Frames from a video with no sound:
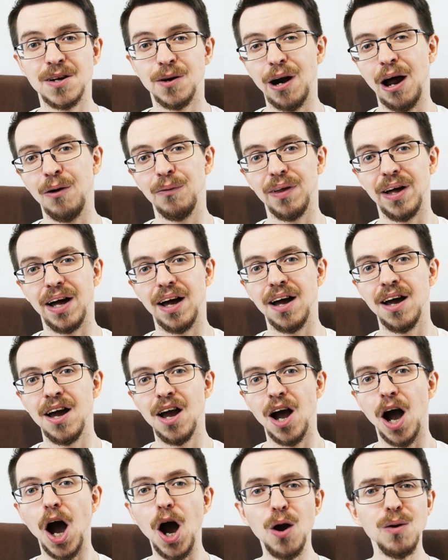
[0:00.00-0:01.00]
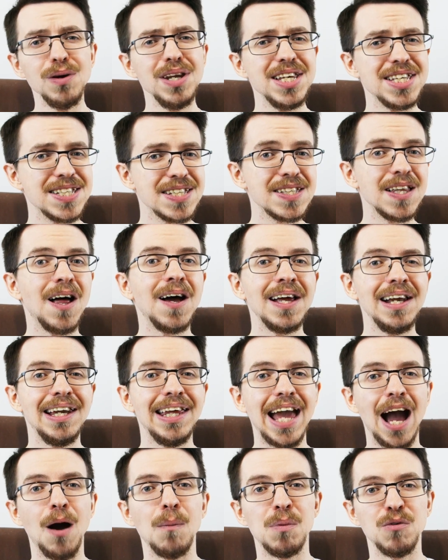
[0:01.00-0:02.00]
that are out there only
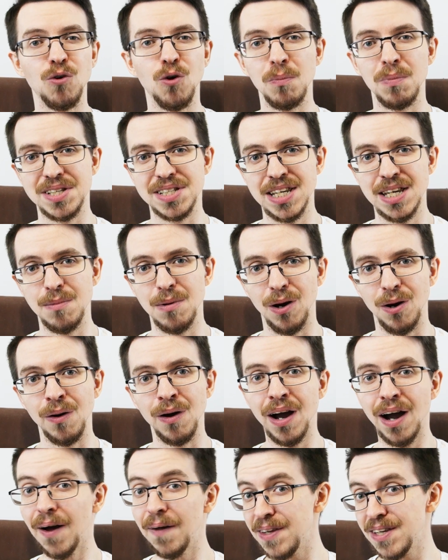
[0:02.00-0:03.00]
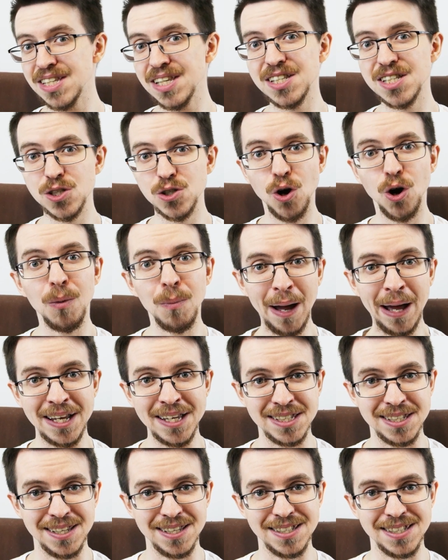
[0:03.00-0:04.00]
slightly outperform placebo, and these are strong
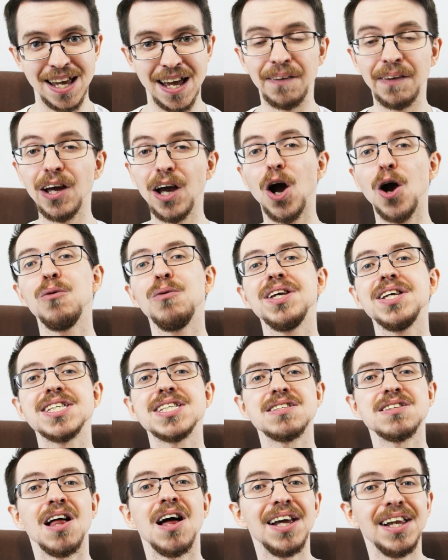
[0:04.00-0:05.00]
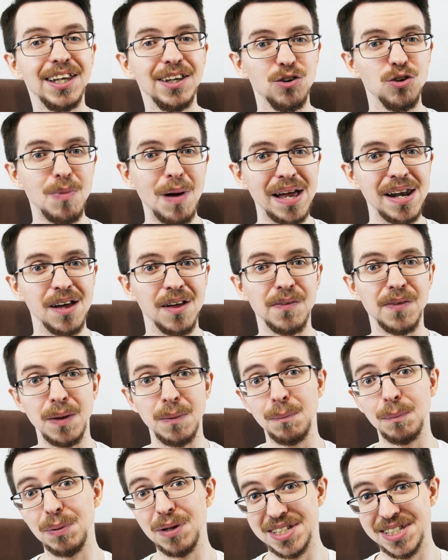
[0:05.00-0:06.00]
medicines, and they only slightly do better
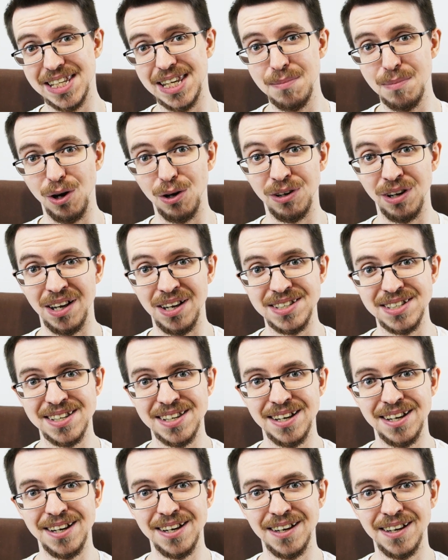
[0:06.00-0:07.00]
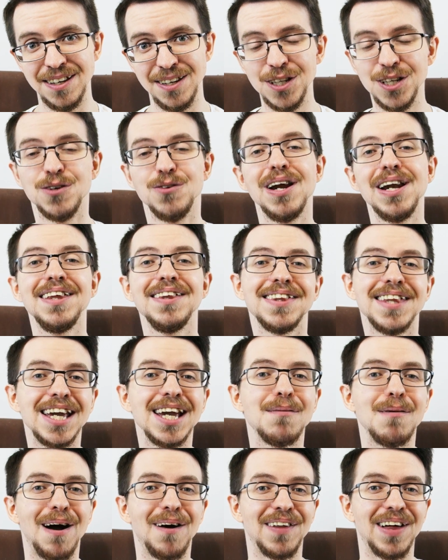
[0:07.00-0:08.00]
than placebo does. You should really
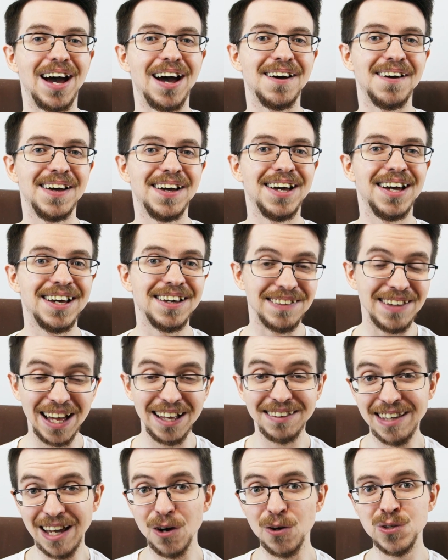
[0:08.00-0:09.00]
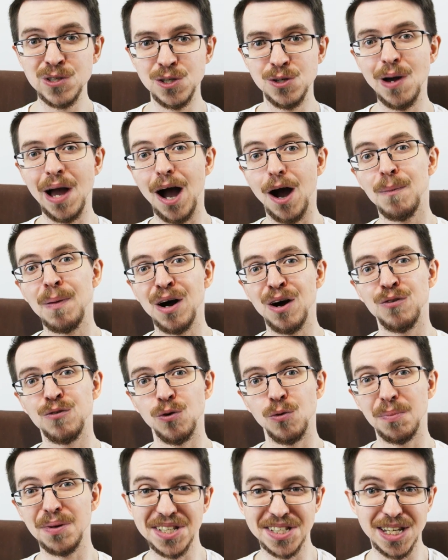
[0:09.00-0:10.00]
think about that. That tells you how
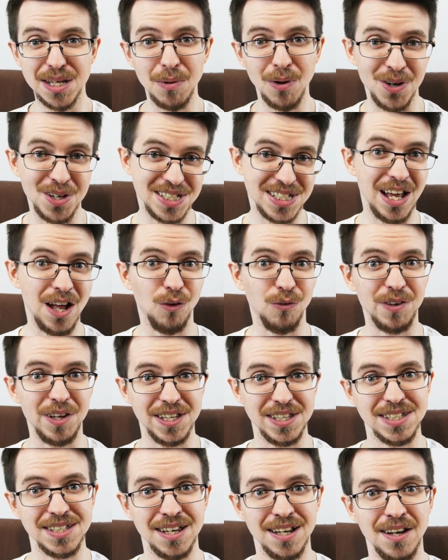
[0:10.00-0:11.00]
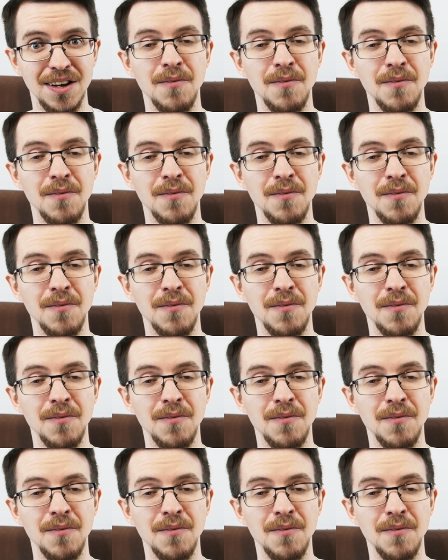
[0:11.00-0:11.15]
powerful placebo itself is.